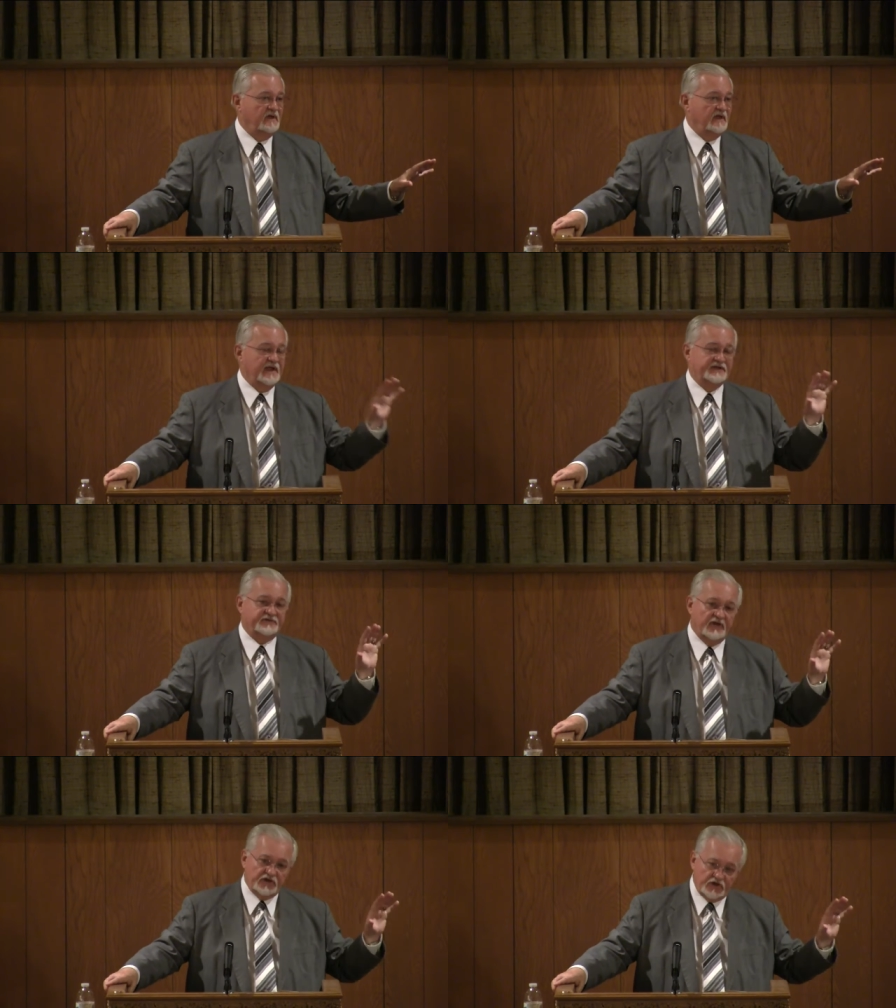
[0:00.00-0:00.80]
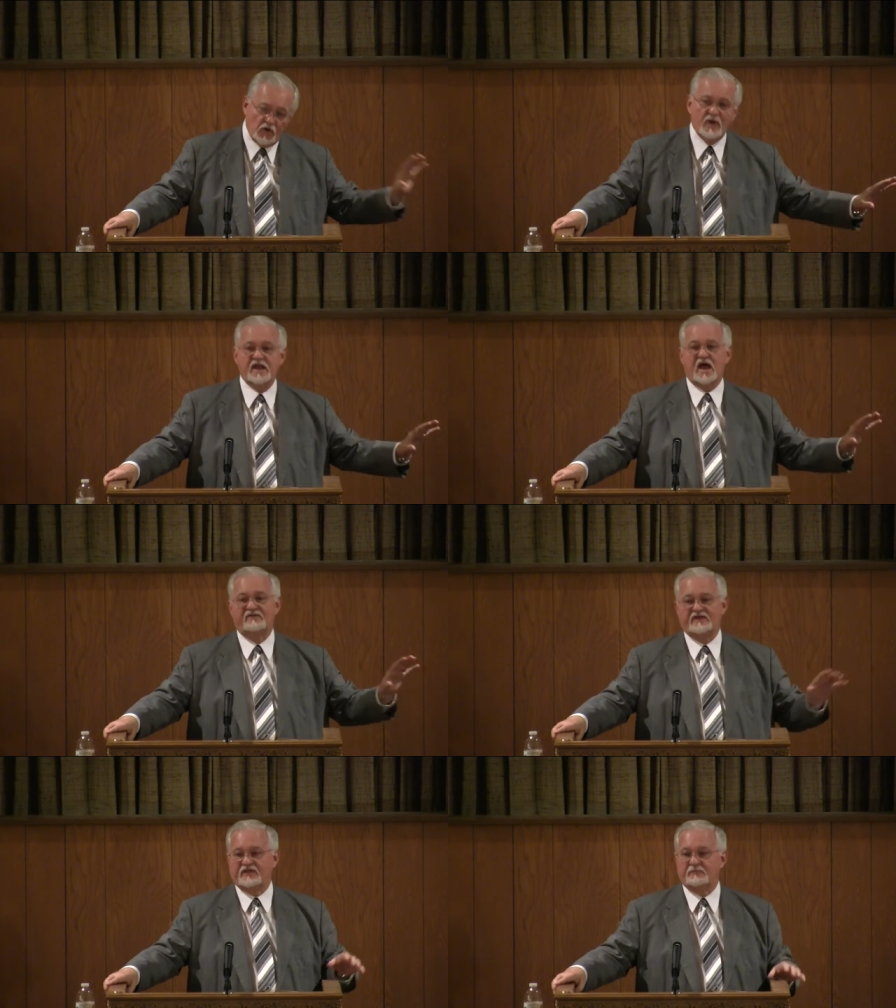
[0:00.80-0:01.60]
It's the doing
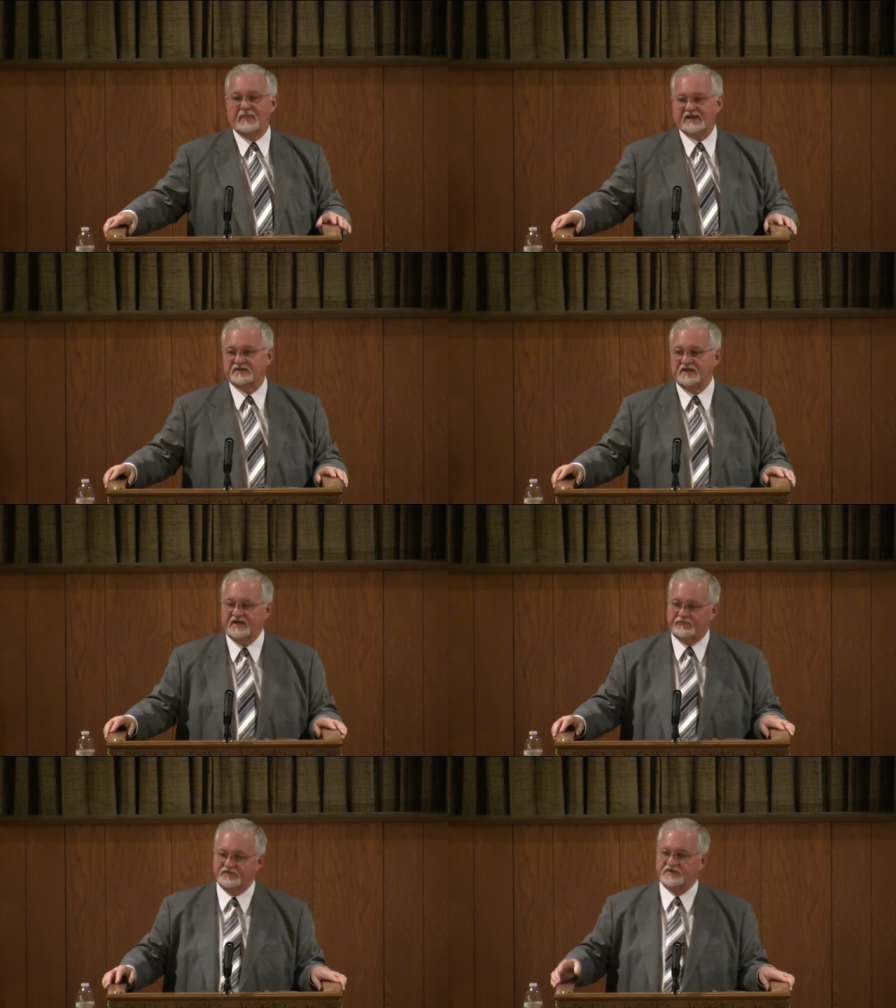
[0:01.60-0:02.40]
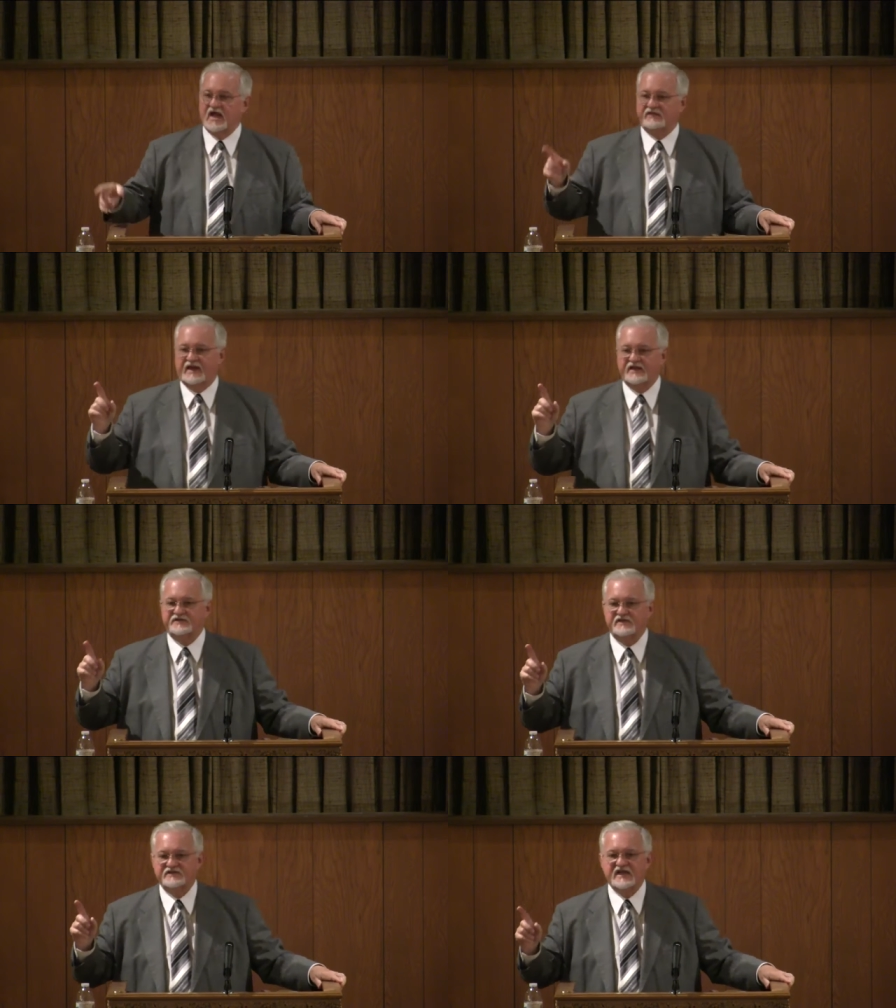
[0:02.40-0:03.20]
of it that makes the difference, that is
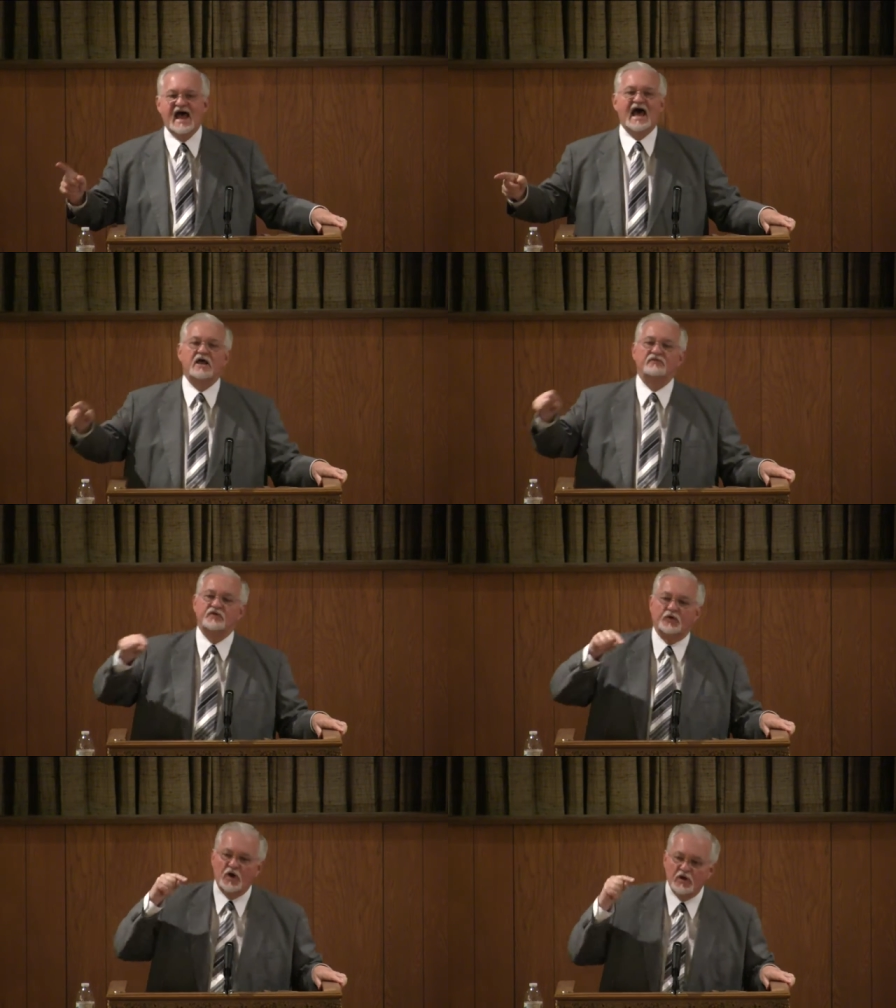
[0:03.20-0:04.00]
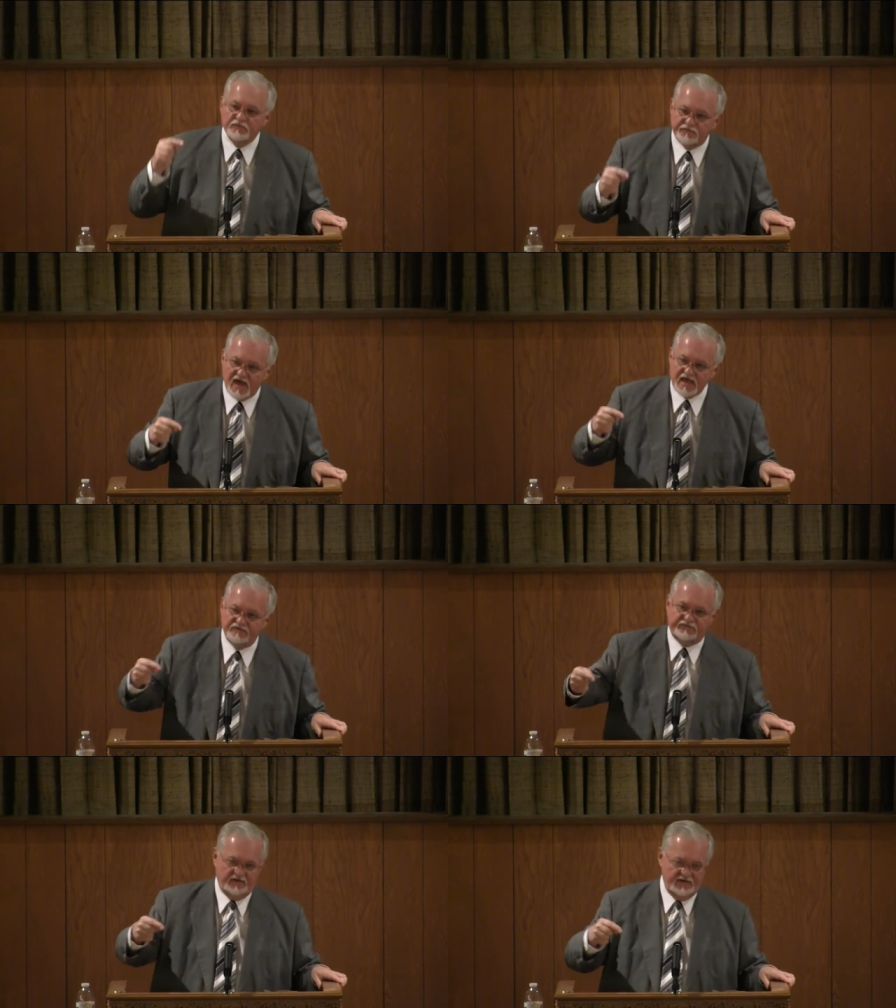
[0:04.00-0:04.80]
the sign of your
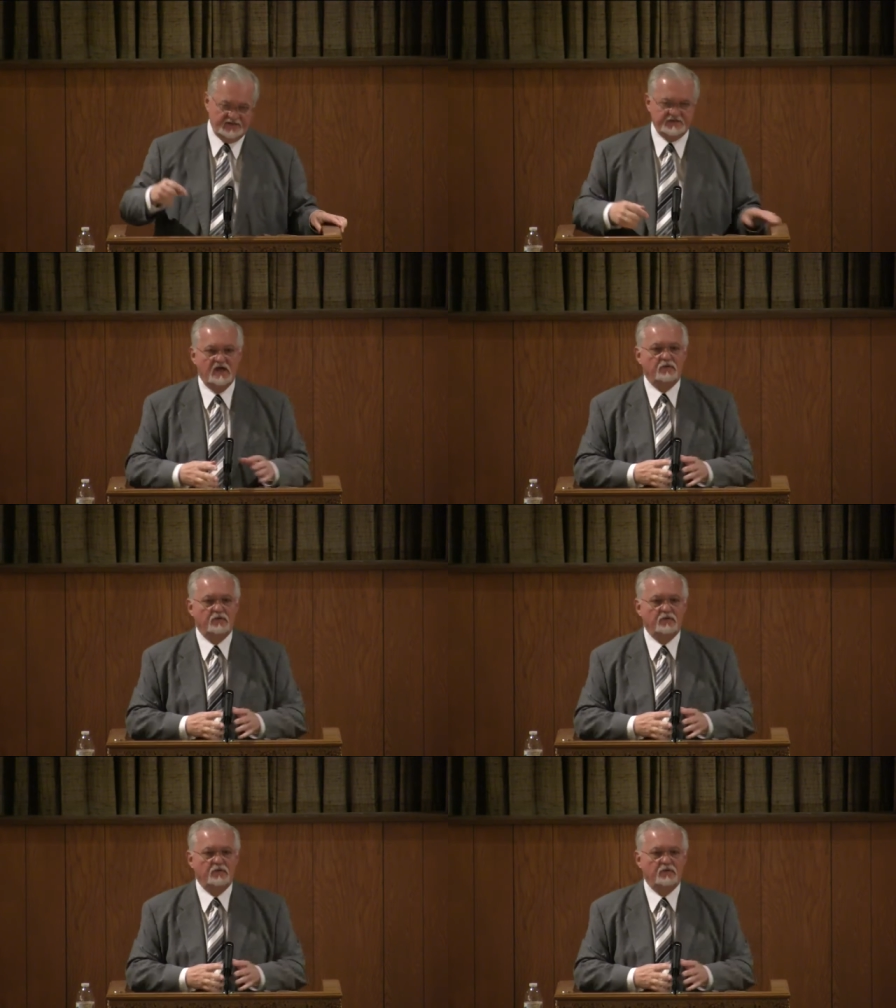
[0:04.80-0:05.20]
faithfulness.